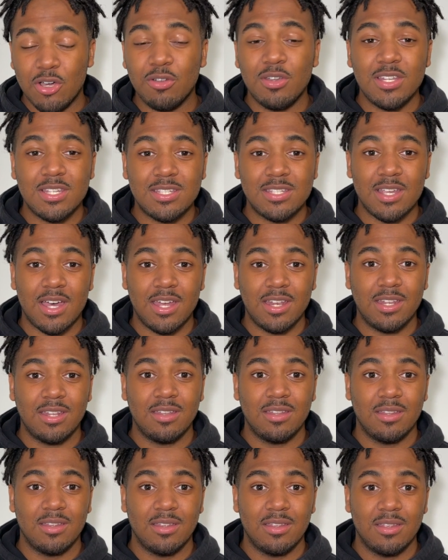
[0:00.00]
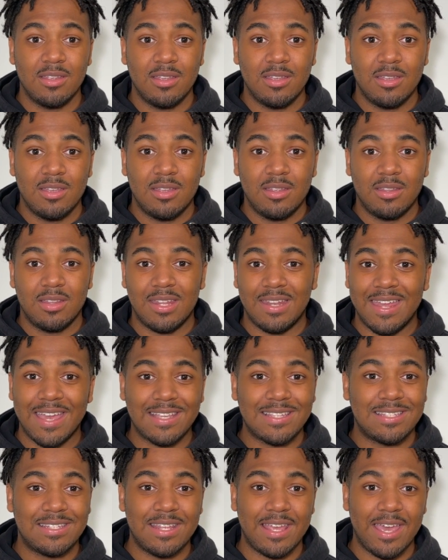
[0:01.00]
he told his son
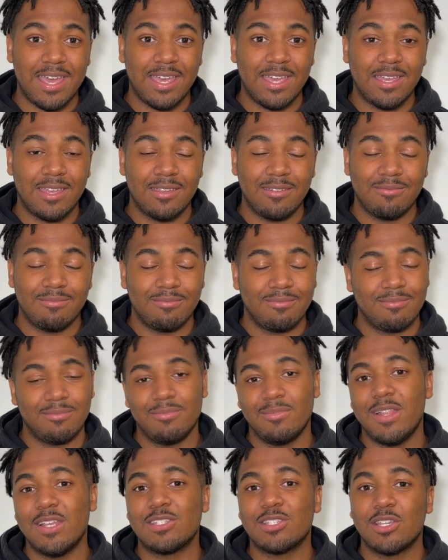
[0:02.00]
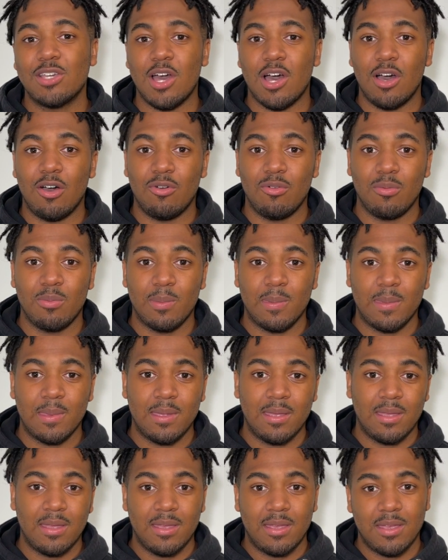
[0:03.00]
the next day, let's go.
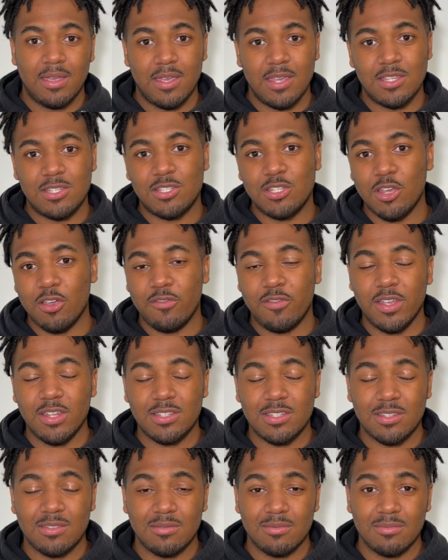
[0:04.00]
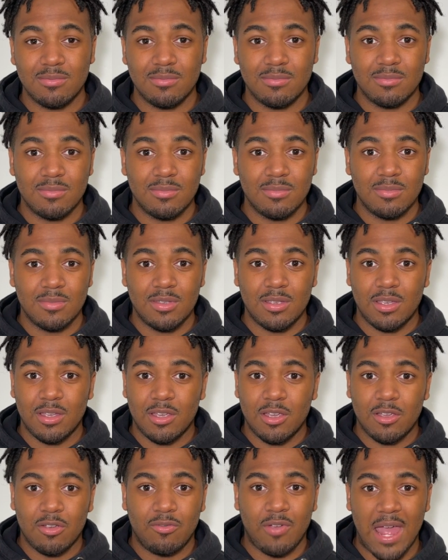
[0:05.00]
His servants
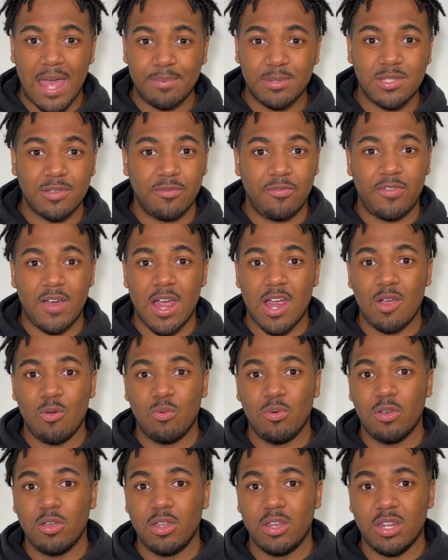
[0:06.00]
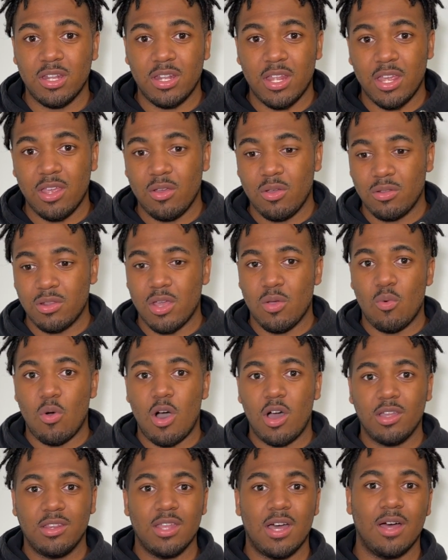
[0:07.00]
grabbed some firewood and
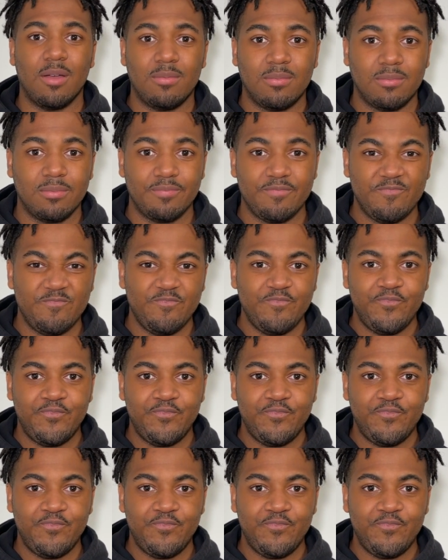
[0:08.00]
they walked up.